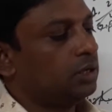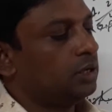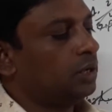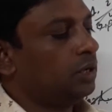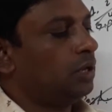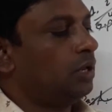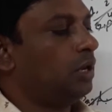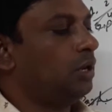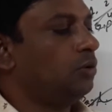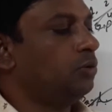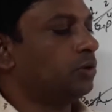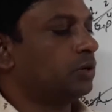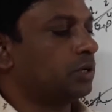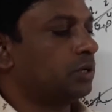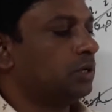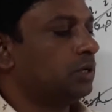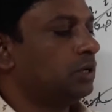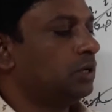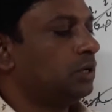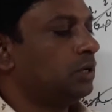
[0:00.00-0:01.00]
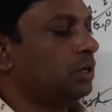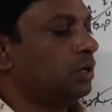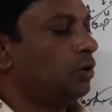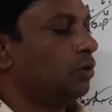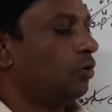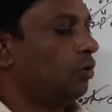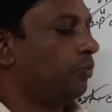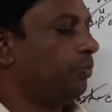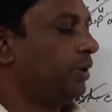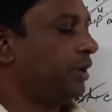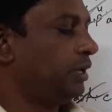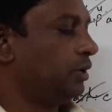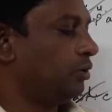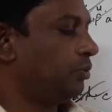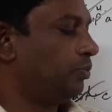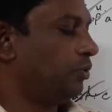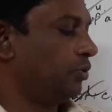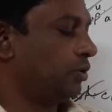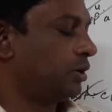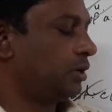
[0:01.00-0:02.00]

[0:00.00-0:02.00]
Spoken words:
Look, open your book.